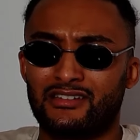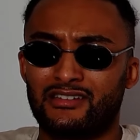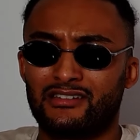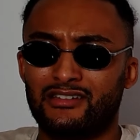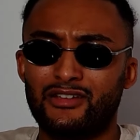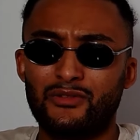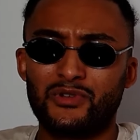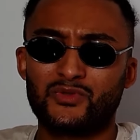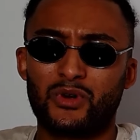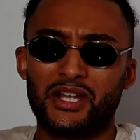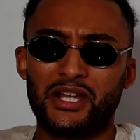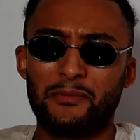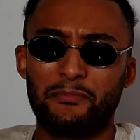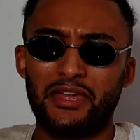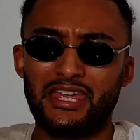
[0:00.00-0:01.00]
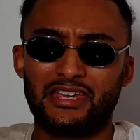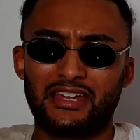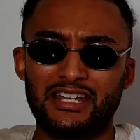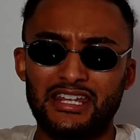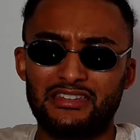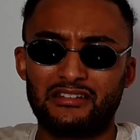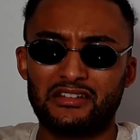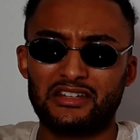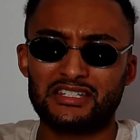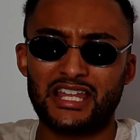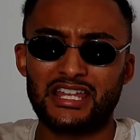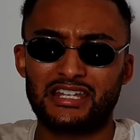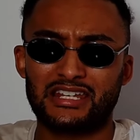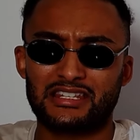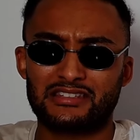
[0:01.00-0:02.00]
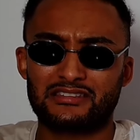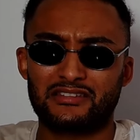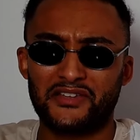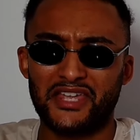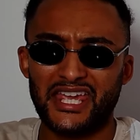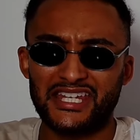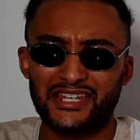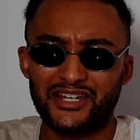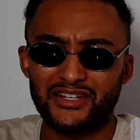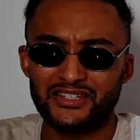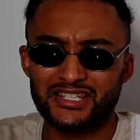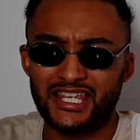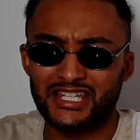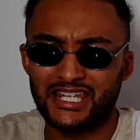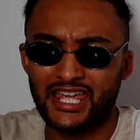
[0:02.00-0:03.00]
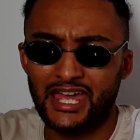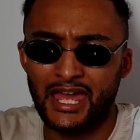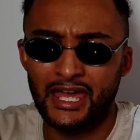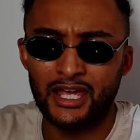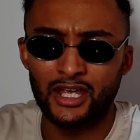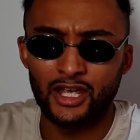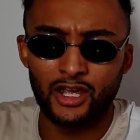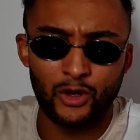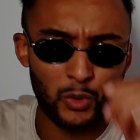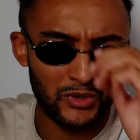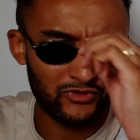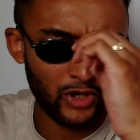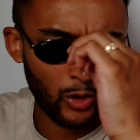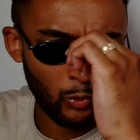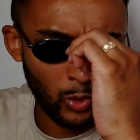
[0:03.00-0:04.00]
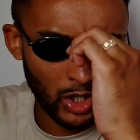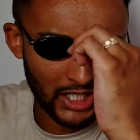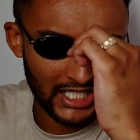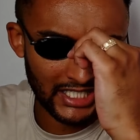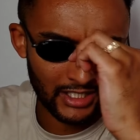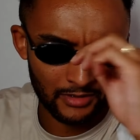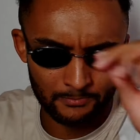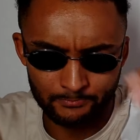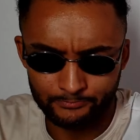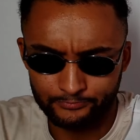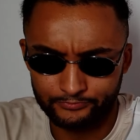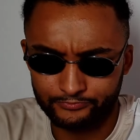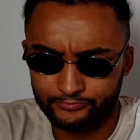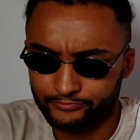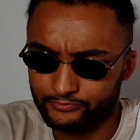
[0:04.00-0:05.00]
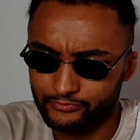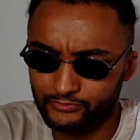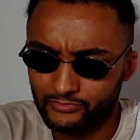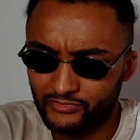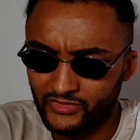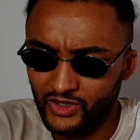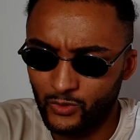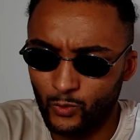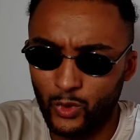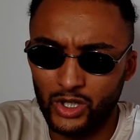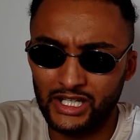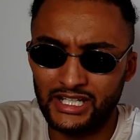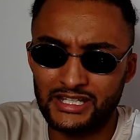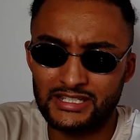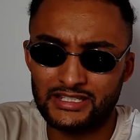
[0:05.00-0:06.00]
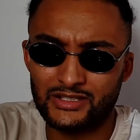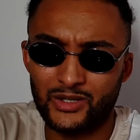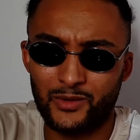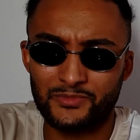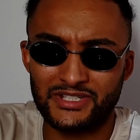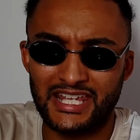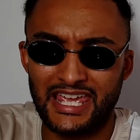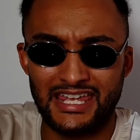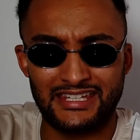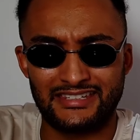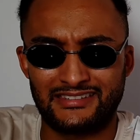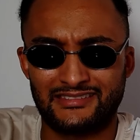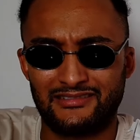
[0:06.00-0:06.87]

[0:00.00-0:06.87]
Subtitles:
Who is Wallin beat? I need to understand this. I think Eddie Hearn said, yeah, we've got Wallin and Wallin's top 10.